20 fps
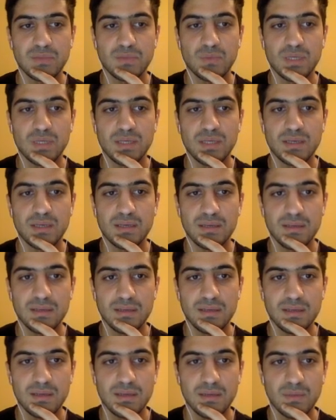we
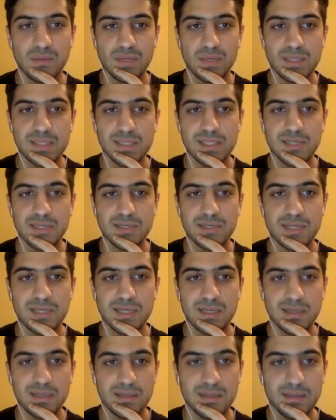considered,
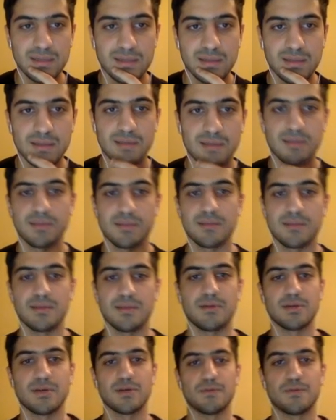and
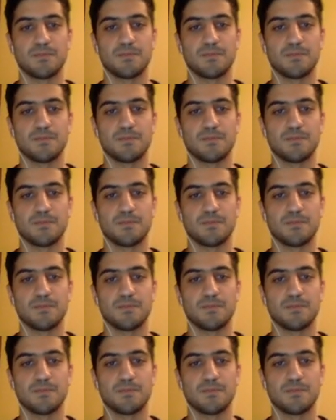there we go.